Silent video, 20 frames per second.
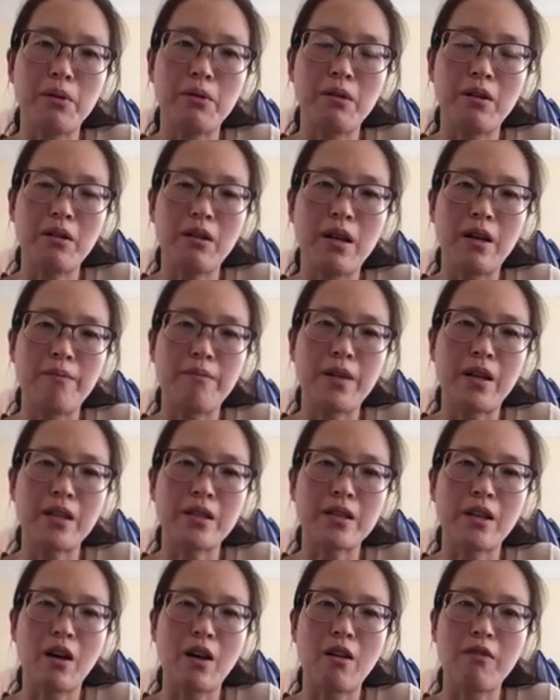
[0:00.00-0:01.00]
and it's
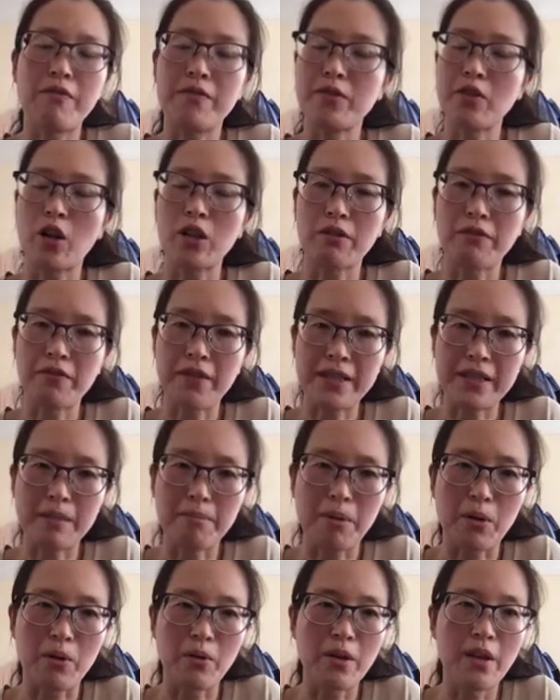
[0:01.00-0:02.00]
not feasible,